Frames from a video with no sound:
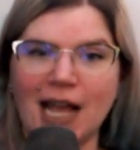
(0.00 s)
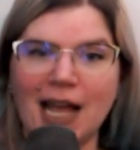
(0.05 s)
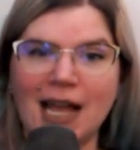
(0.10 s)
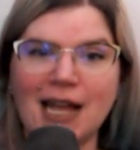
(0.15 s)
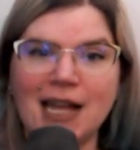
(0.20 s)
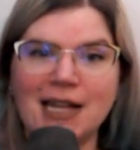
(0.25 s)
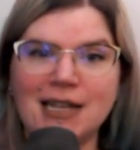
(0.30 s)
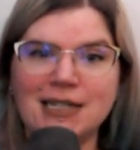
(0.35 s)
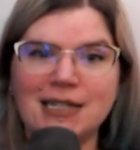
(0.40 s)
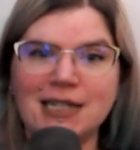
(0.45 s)

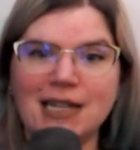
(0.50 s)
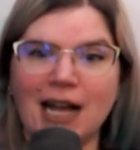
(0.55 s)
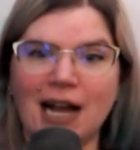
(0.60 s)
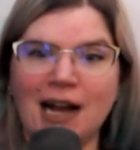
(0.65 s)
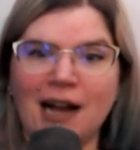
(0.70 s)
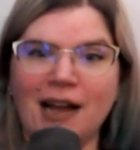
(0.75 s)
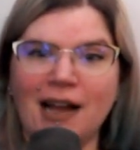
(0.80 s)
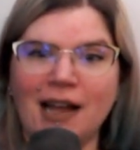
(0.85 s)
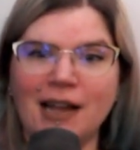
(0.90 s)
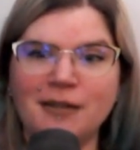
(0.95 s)
and
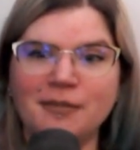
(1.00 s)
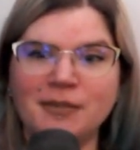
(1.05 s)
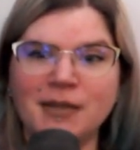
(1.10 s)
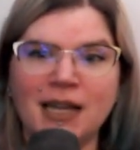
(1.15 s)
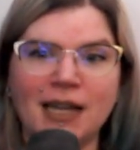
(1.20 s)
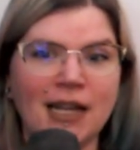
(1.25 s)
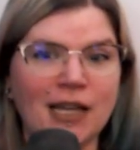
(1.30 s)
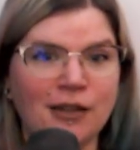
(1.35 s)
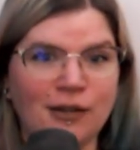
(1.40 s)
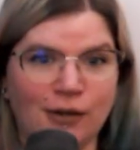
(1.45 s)
I'm
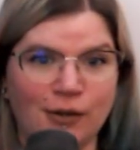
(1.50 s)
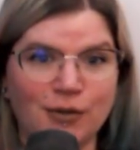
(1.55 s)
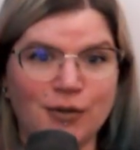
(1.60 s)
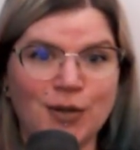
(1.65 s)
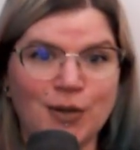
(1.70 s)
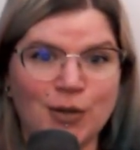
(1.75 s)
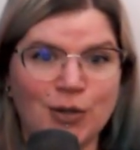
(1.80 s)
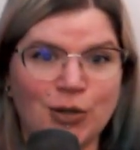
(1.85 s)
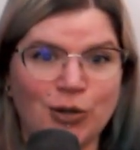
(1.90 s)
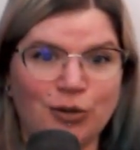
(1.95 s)
getting
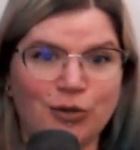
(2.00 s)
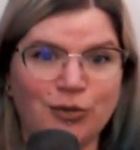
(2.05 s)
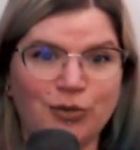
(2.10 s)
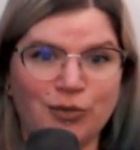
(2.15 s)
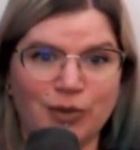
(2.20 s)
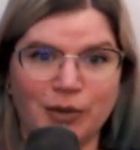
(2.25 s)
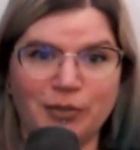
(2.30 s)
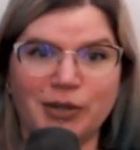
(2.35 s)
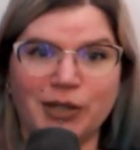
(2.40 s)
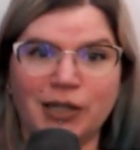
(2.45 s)
used to
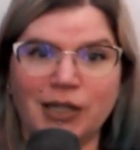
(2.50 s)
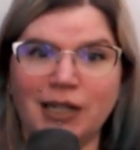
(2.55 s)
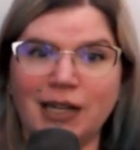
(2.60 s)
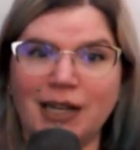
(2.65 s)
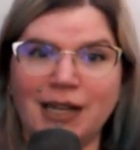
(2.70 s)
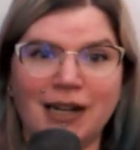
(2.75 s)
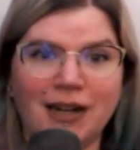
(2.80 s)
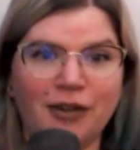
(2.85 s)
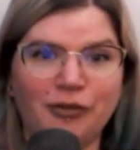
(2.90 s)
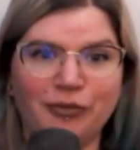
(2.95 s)
Ribbler,
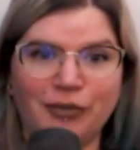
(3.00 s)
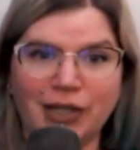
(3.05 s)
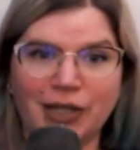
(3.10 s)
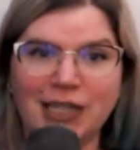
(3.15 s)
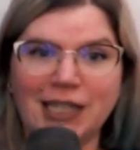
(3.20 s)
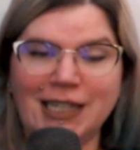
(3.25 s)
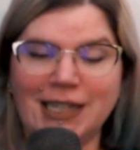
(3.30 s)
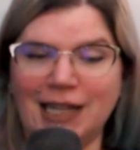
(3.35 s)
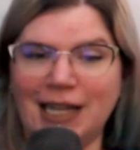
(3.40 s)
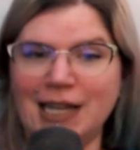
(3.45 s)
and I
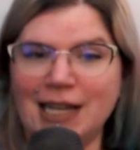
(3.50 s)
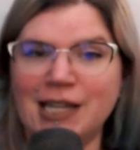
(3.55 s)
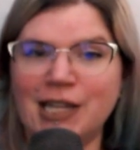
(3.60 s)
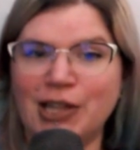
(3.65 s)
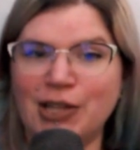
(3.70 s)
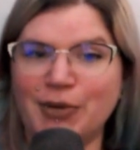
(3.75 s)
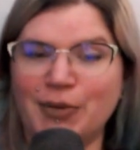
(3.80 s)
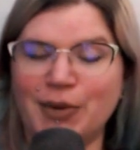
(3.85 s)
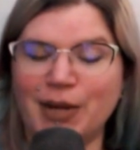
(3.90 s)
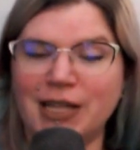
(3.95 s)
really like
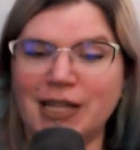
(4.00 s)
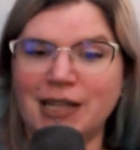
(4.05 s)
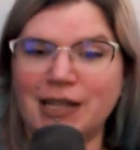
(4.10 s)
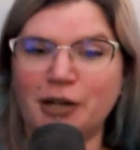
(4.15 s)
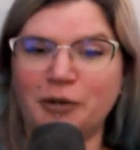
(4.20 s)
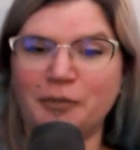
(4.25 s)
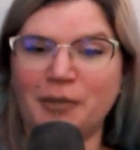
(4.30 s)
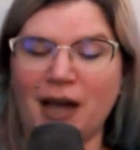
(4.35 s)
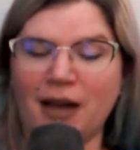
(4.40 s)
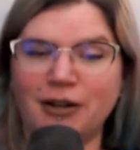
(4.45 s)
the way that
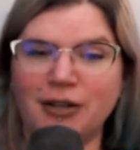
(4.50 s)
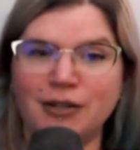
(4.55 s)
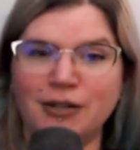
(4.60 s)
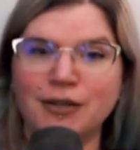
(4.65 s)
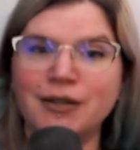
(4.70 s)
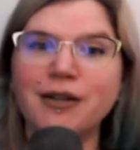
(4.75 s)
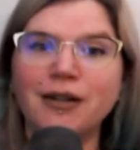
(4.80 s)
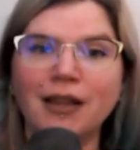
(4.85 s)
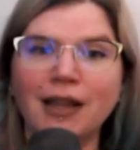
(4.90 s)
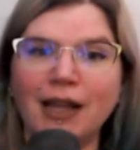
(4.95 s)
their
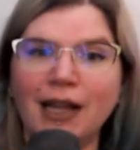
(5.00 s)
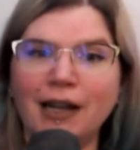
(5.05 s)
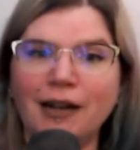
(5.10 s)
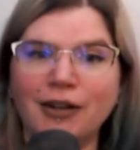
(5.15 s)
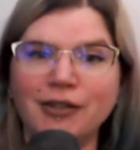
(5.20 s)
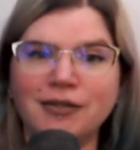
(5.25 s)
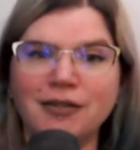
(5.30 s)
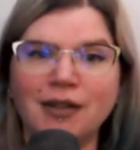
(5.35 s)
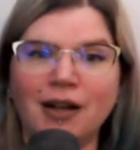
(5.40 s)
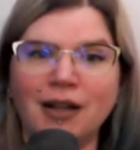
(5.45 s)
patterns are laid
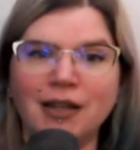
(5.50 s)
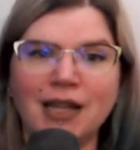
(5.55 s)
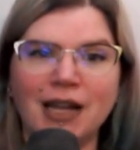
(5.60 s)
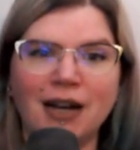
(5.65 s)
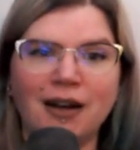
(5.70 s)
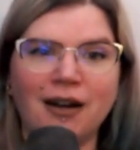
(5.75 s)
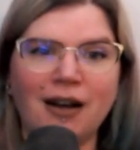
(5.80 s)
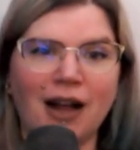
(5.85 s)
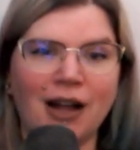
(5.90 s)
out on there.